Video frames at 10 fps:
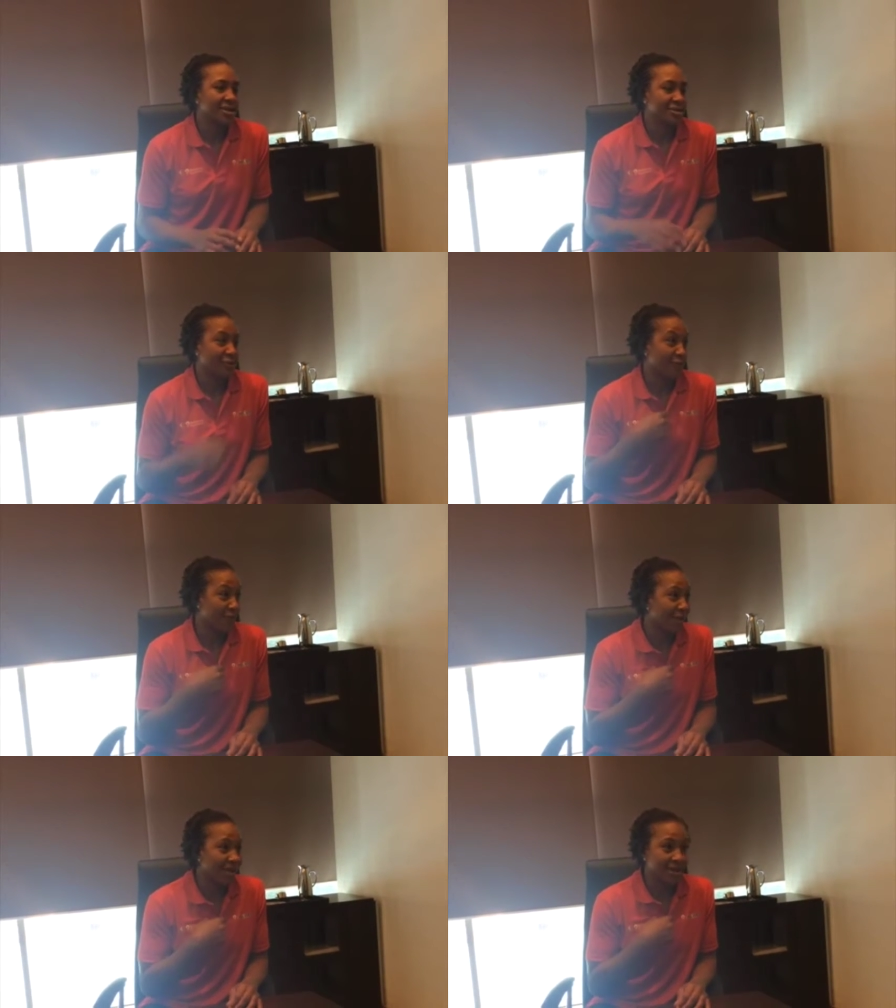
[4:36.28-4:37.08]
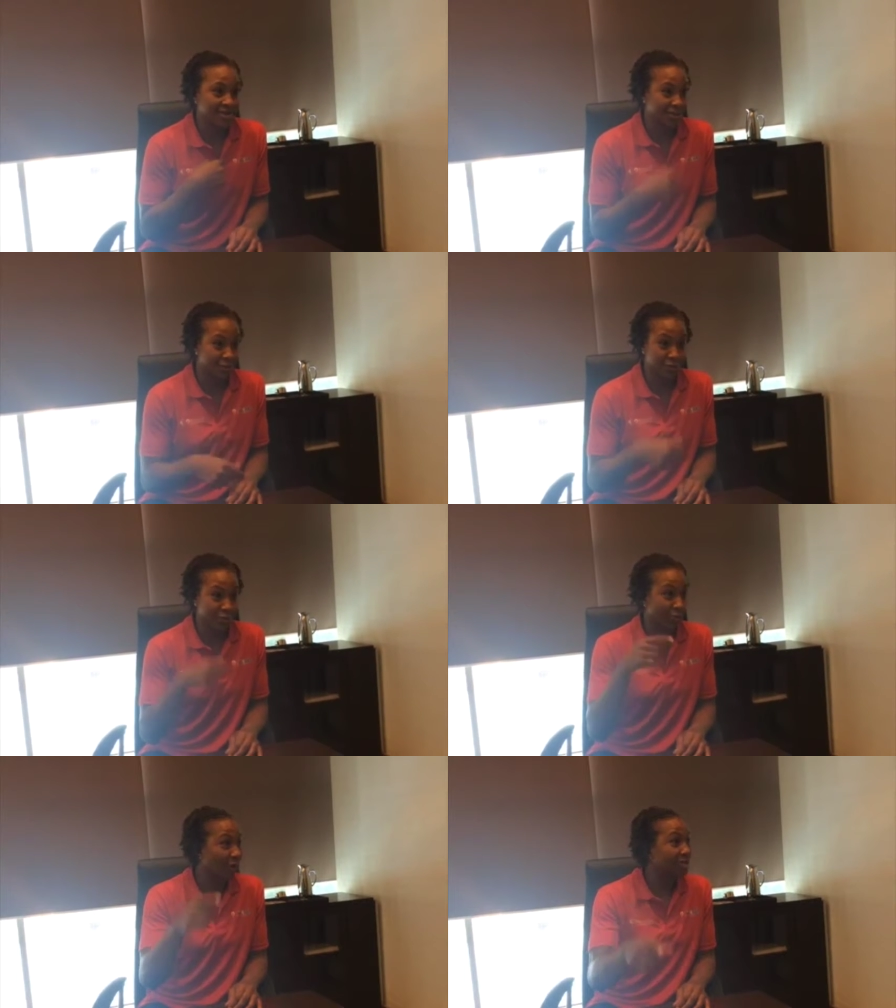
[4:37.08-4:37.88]
So for me, as a little
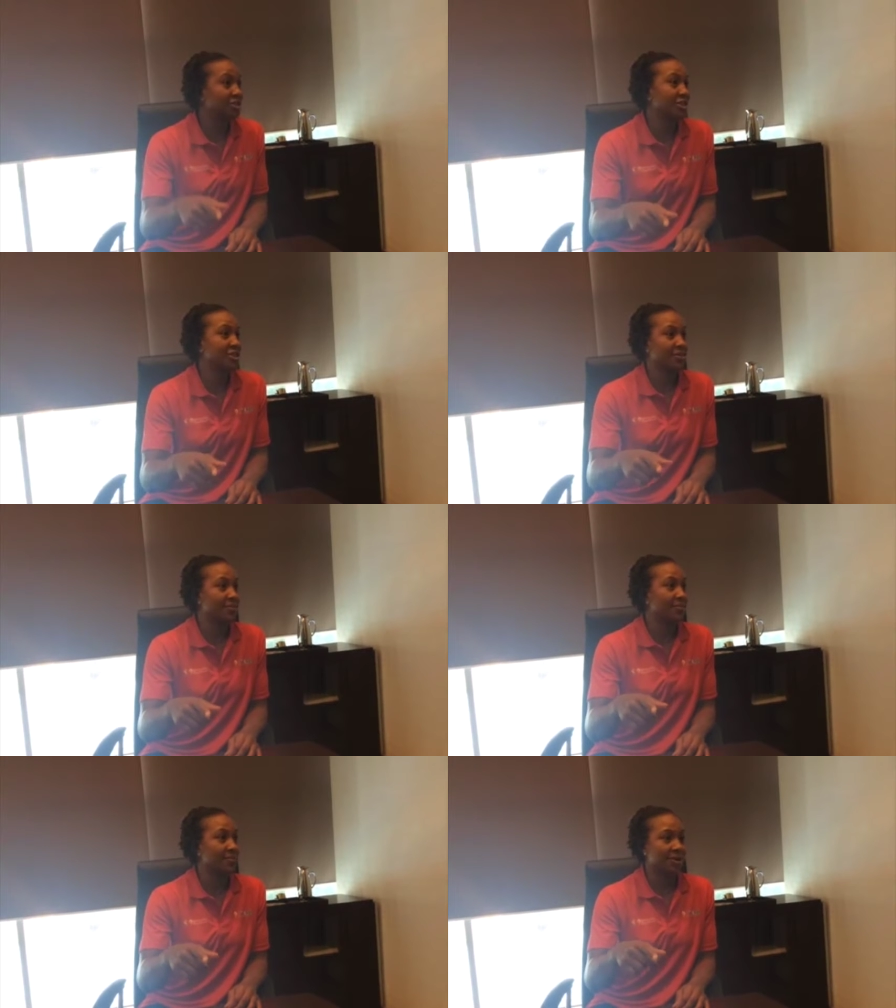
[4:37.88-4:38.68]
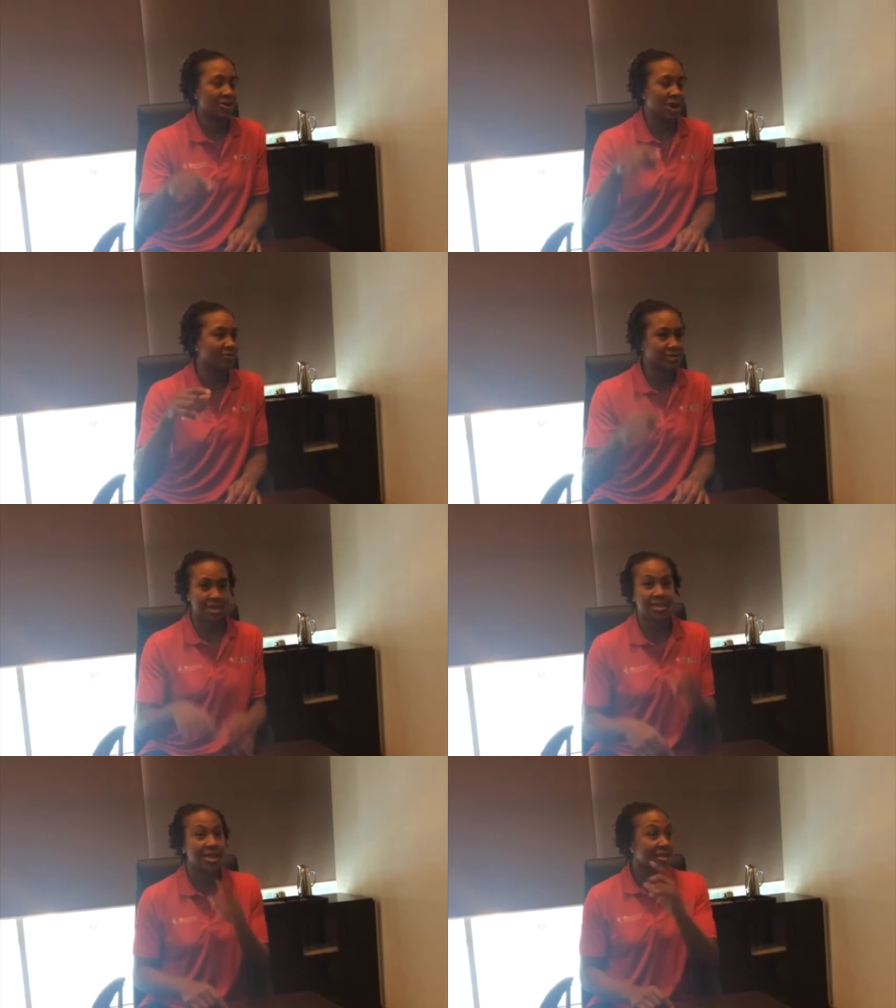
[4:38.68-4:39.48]
girl watching him, you know, I was
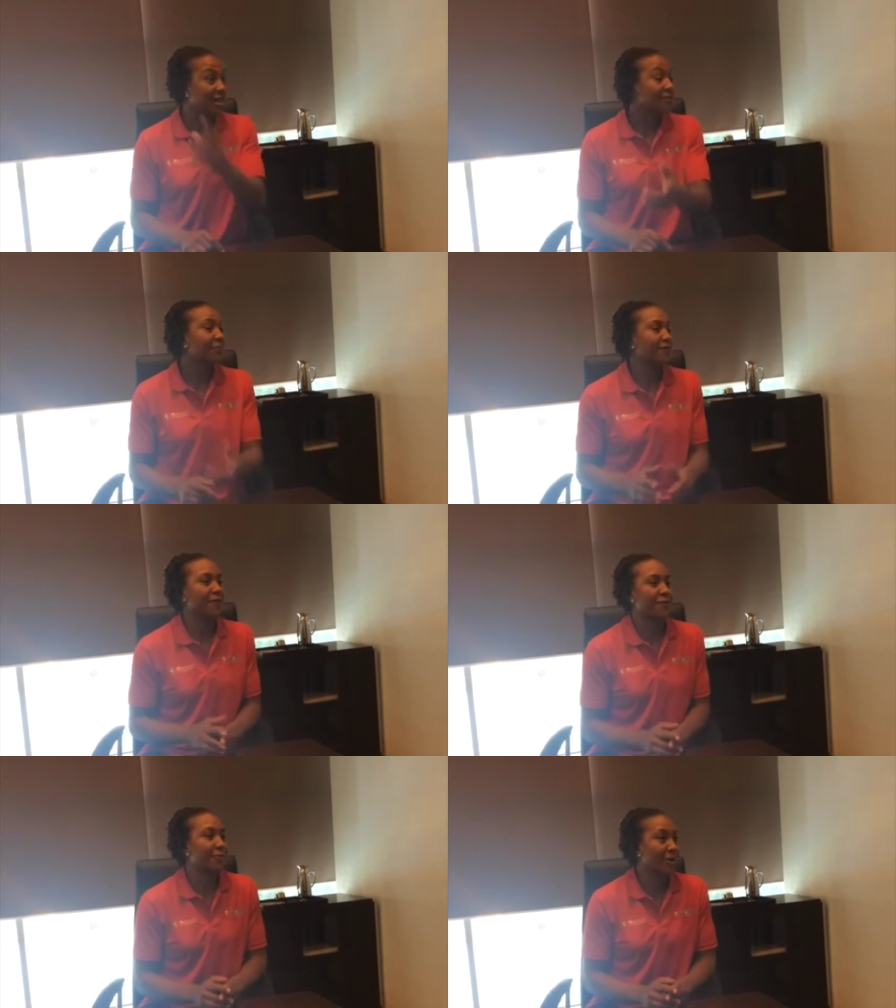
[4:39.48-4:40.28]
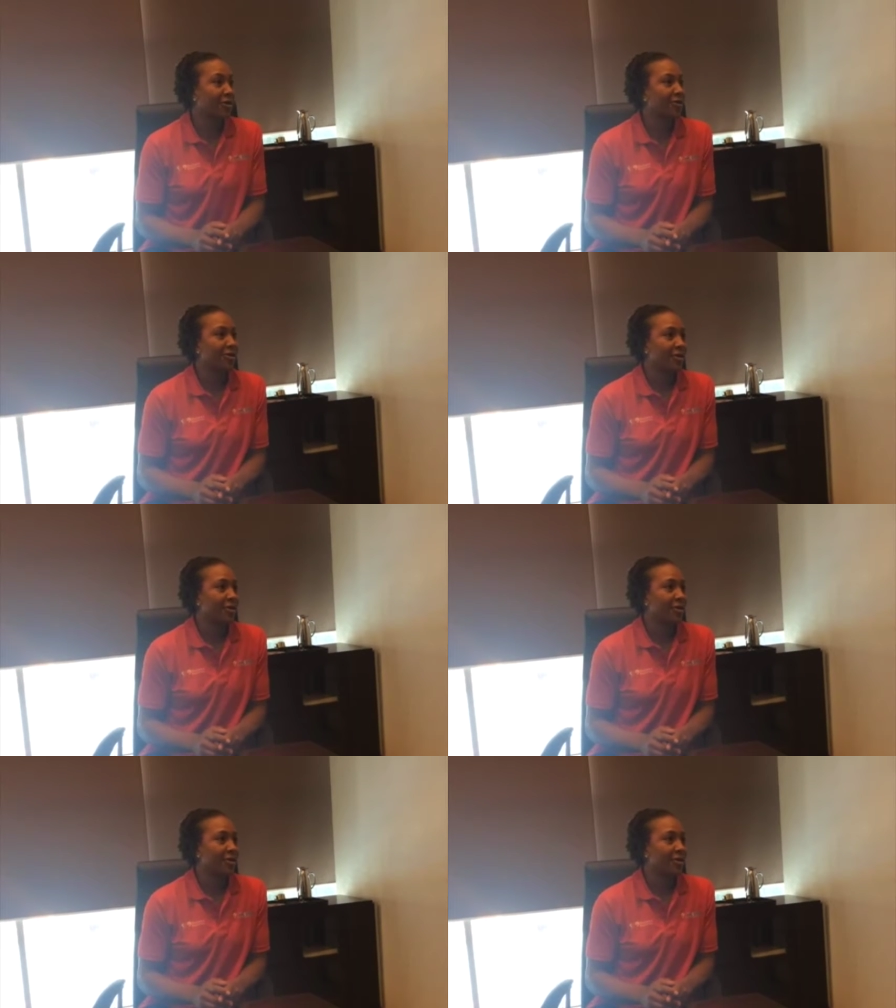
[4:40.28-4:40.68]
like, that's my favorite player.